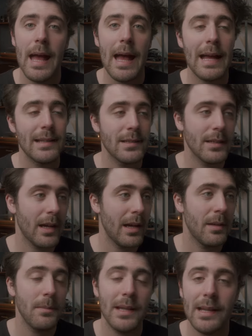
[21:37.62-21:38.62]
And
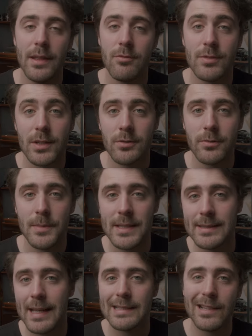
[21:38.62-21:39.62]
admittedly, the results from
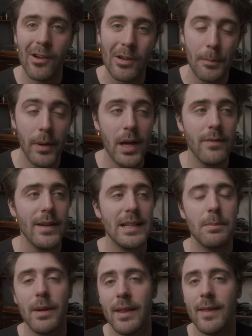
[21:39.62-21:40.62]
this test aren't
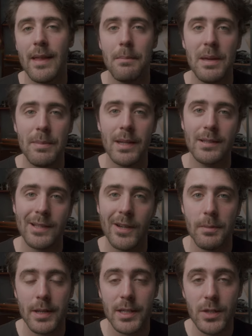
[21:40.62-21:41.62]
perfect, but I think that may have been a
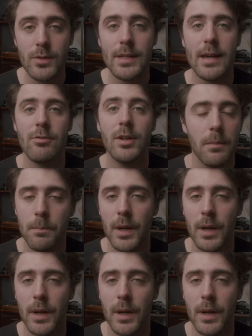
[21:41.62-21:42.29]
tiny bit of user error,